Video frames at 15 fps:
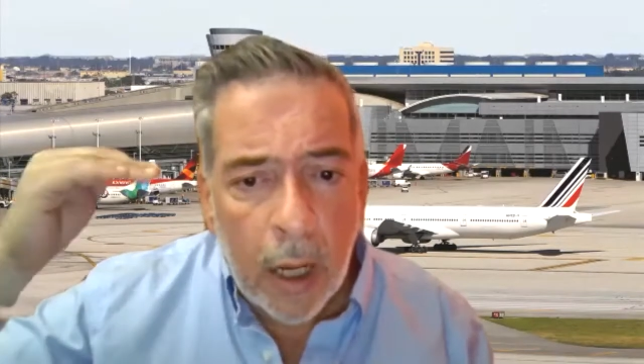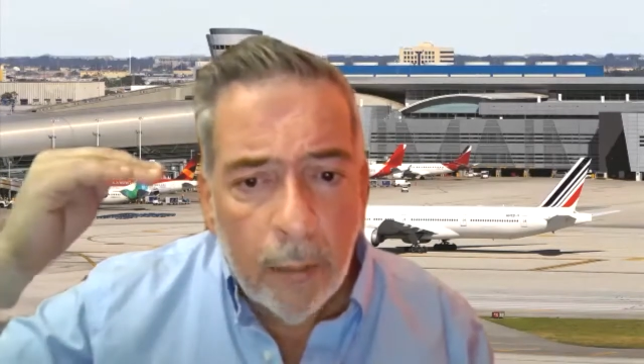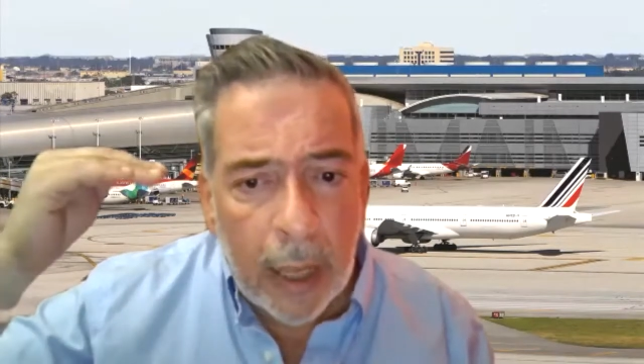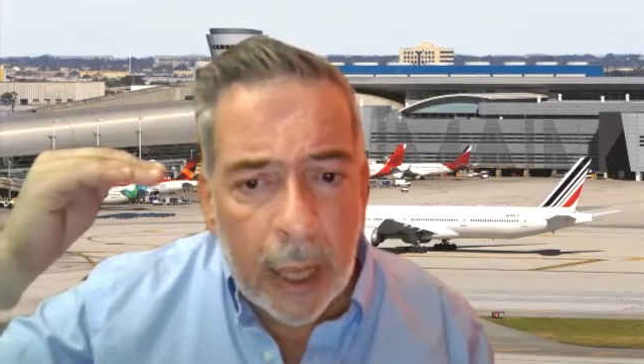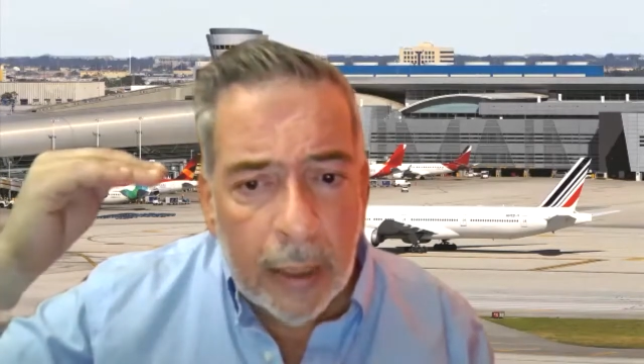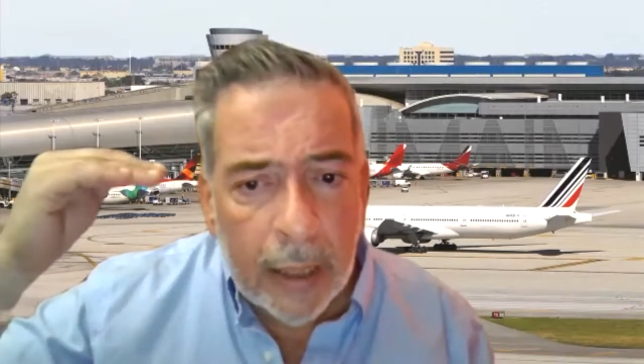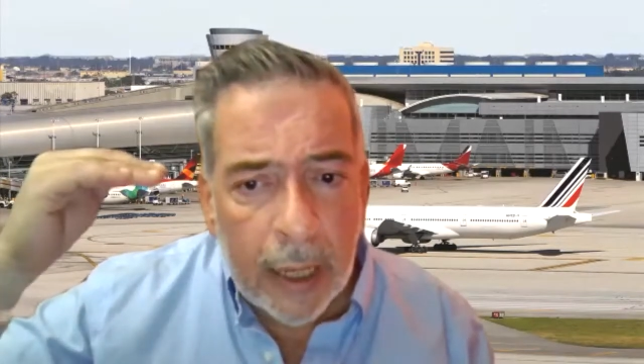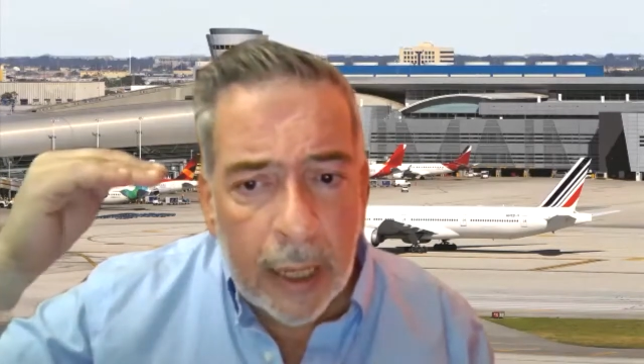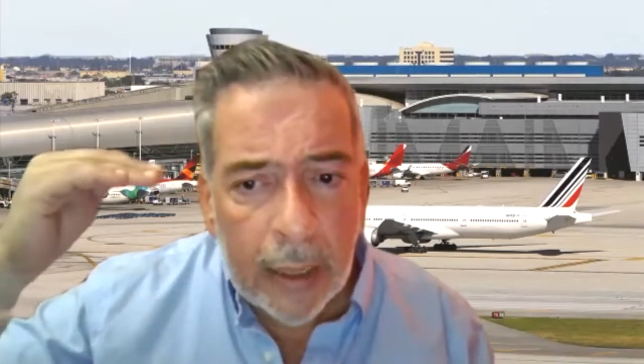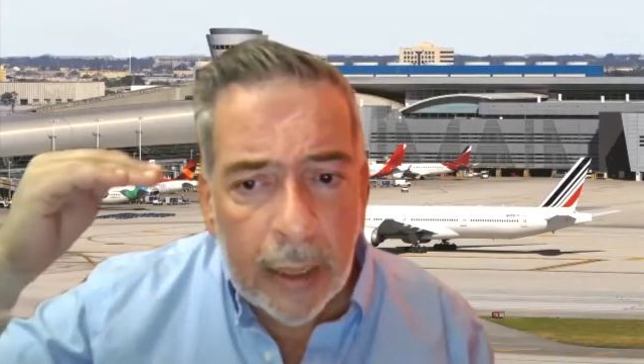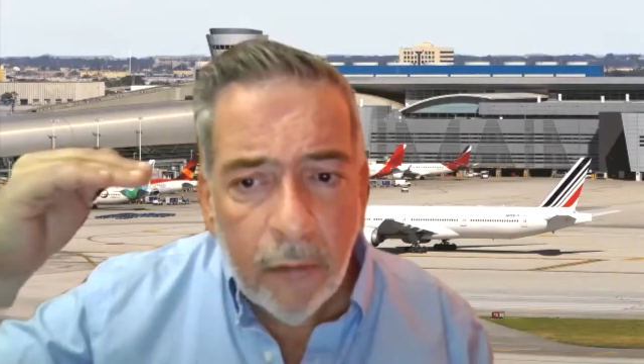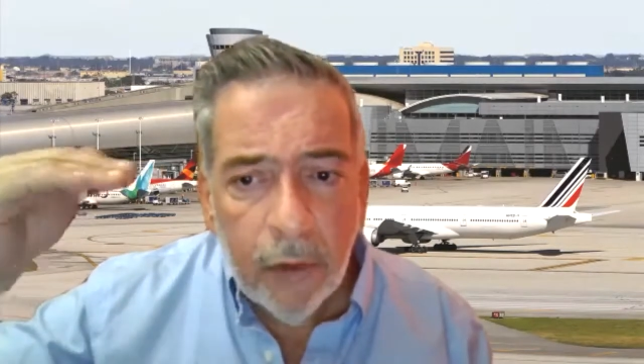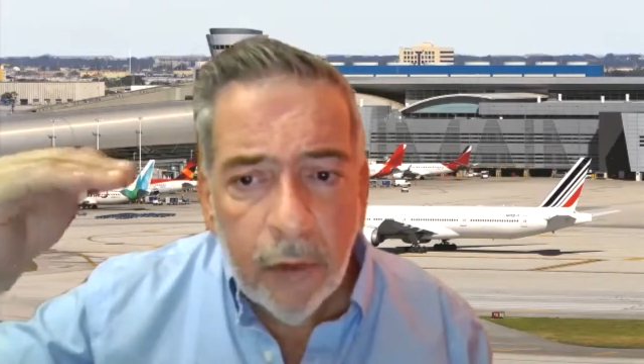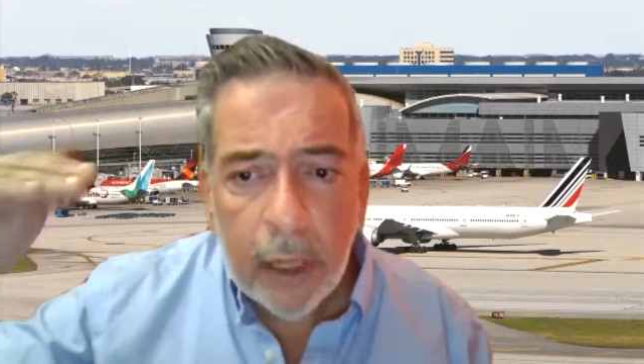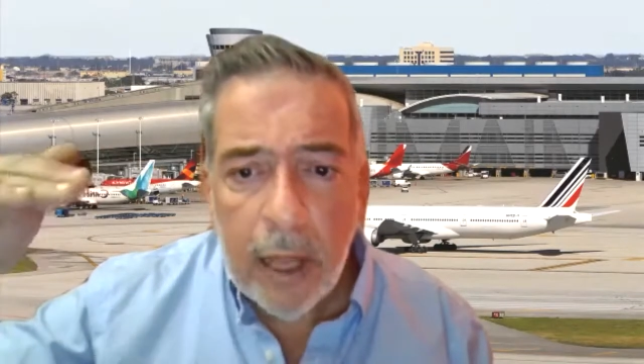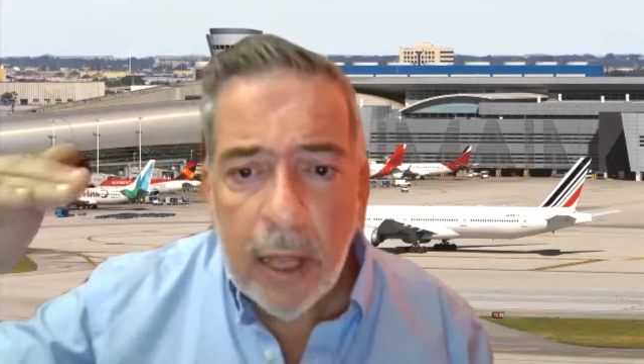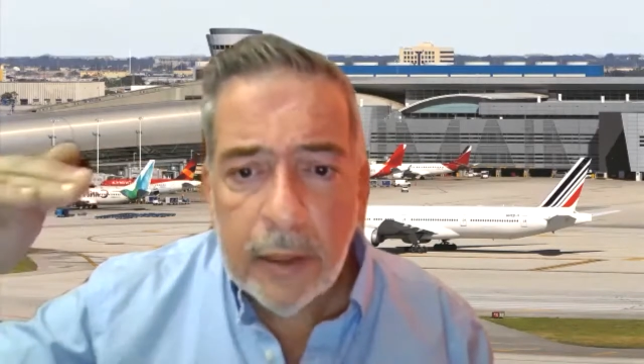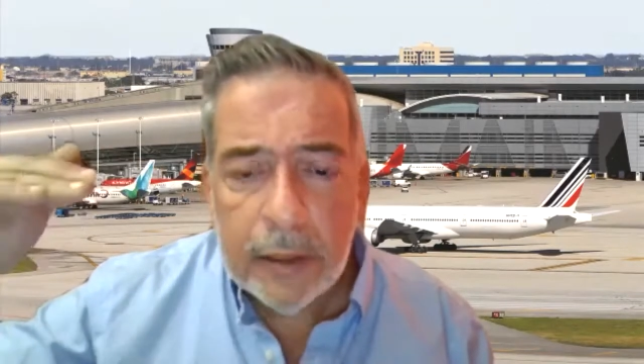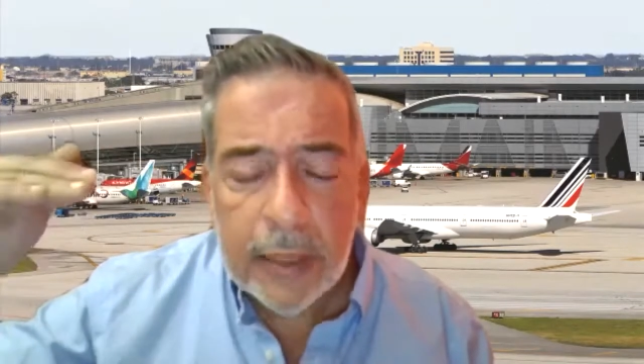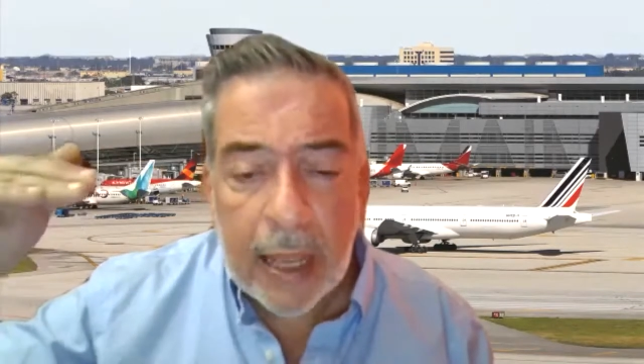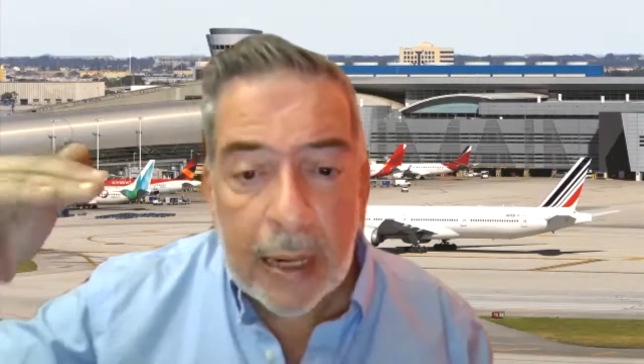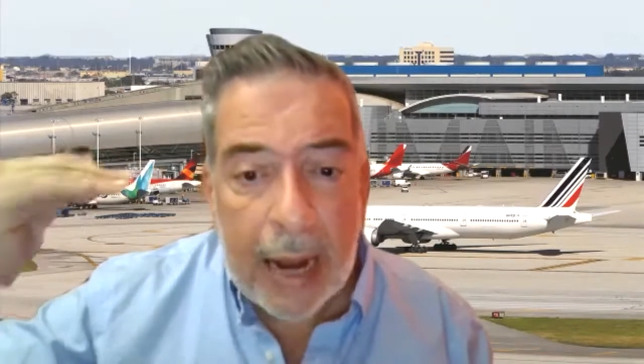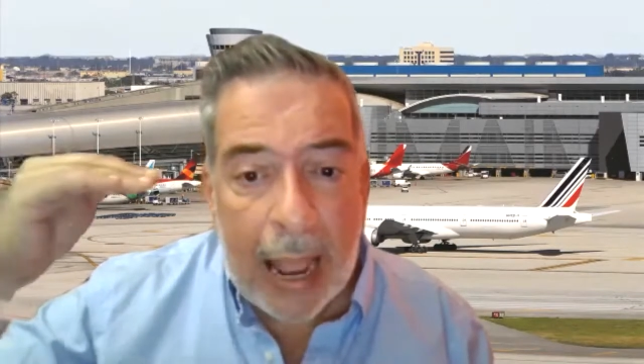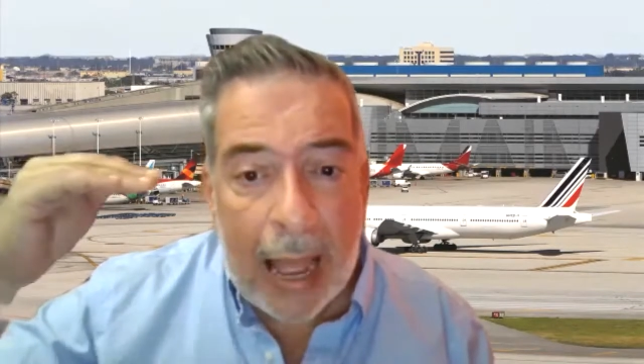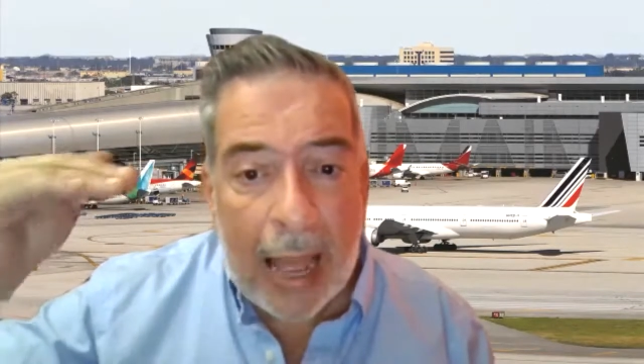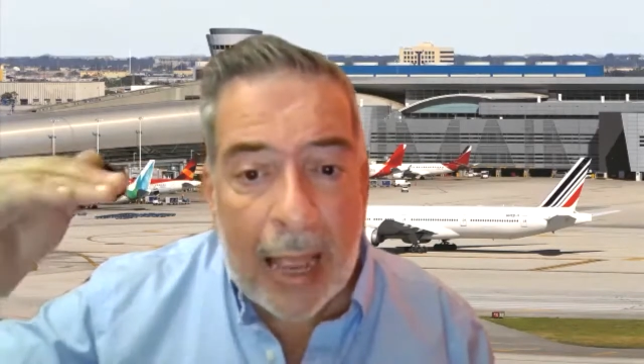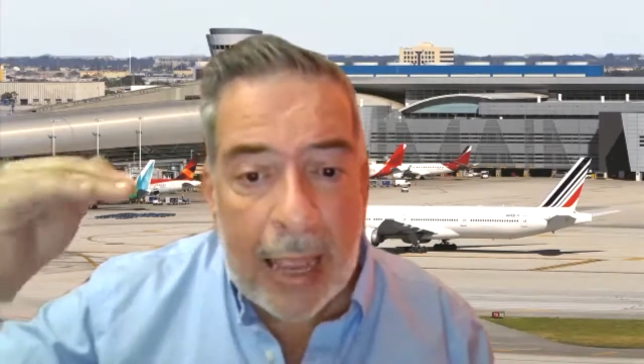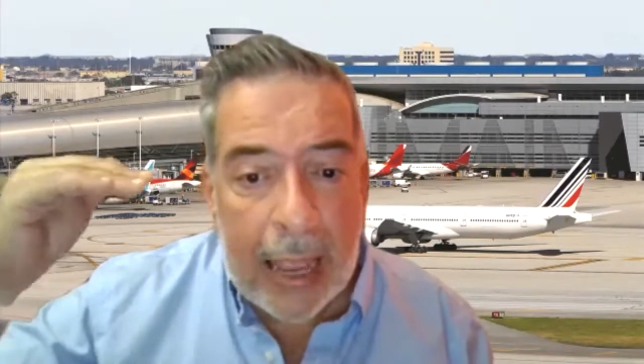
And I realized that I